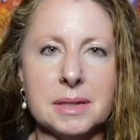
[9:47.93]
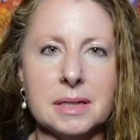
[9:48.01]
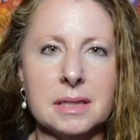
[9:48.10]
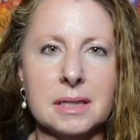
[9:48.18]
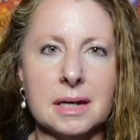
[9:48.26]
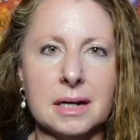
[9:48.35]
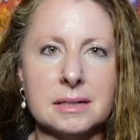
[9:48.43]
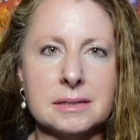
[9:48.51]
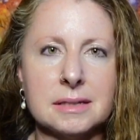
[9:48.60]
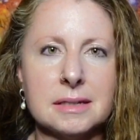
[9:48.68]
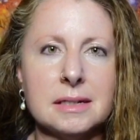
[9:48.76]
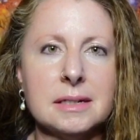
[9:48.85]
in
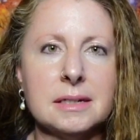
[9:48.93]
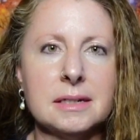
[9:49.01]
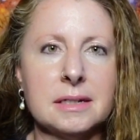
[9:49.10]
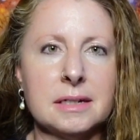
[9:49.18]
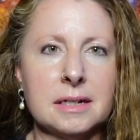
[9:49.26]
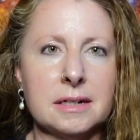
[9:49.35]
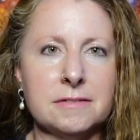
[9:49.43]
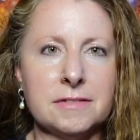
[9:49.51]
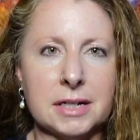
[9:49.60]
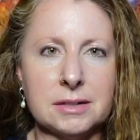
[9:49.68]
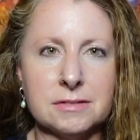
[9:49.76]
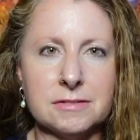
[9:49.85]
that
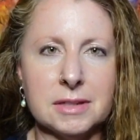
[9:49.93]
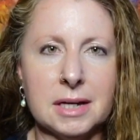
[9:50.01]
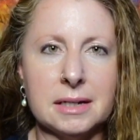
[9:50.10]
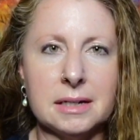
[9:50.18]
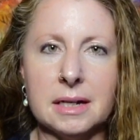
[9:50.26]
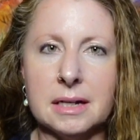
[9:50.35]
fight or flight.